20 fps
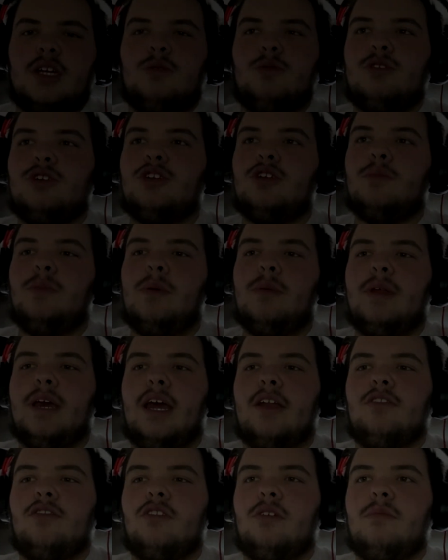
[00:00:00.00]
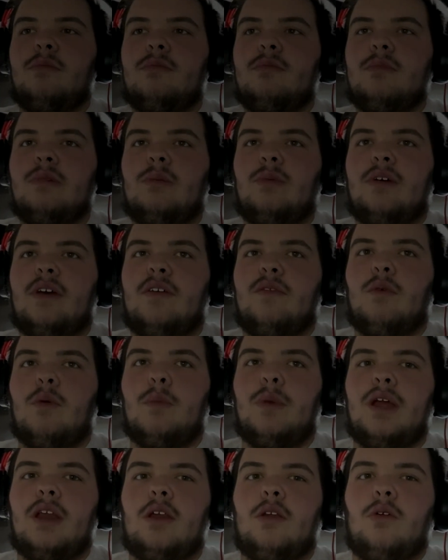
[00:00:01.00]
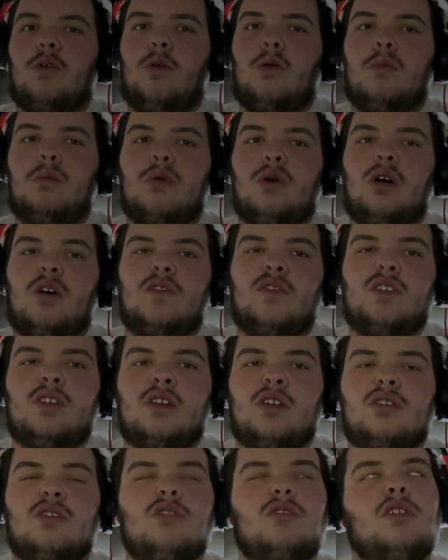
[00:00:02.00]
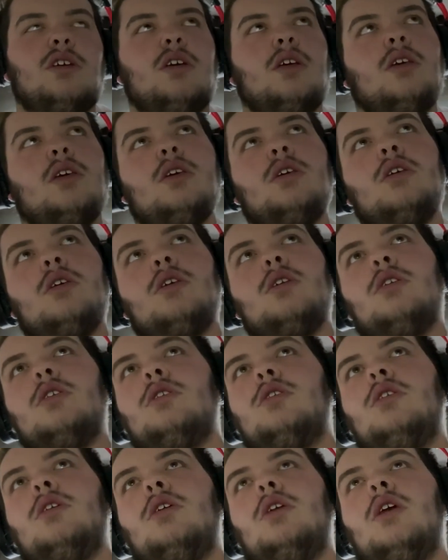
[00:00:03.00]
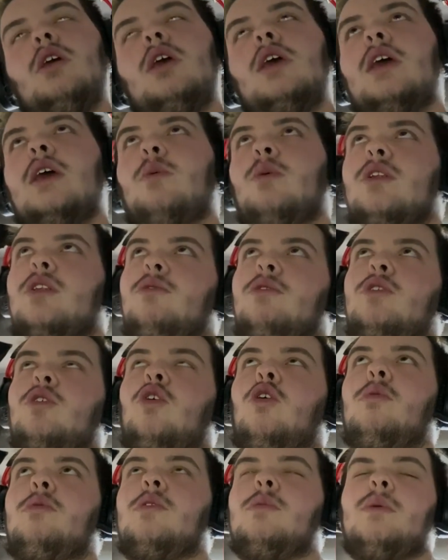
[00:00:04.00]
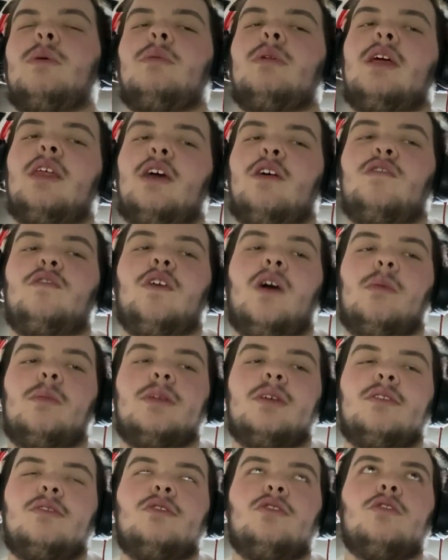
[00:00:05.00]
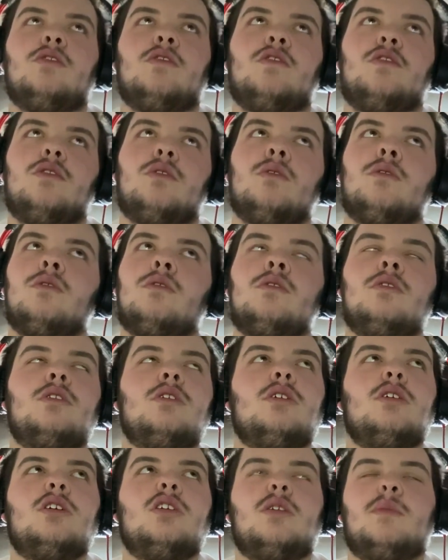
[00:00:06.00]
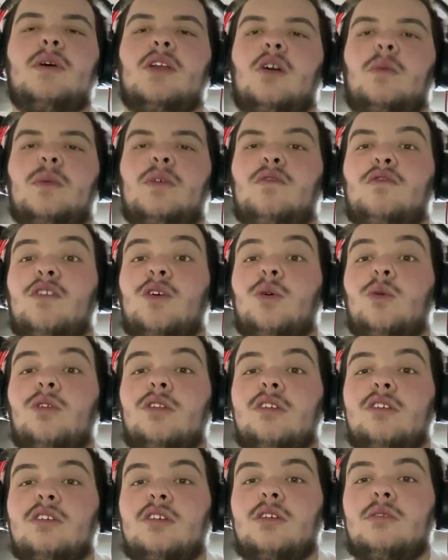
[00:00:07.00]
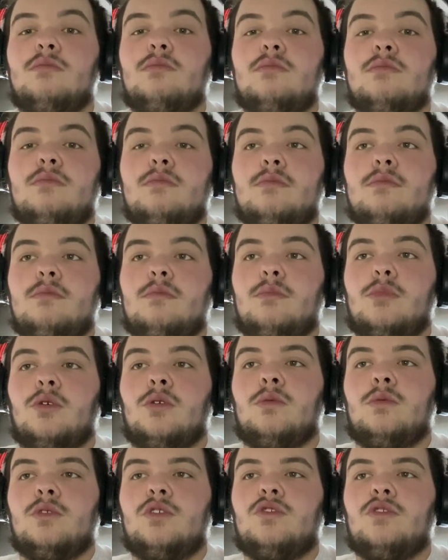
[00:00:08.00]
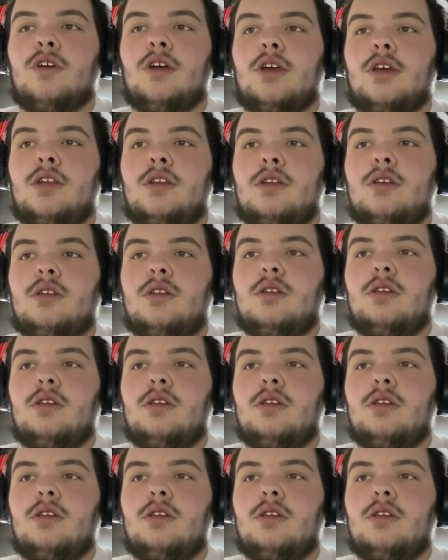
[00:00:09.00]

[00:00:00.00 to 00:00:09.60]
We should be able to get some with everyone being at home, but obviously it's just like when they're at home, they'll be with like their family and stuff, so it may not be free all the time, but we're trying.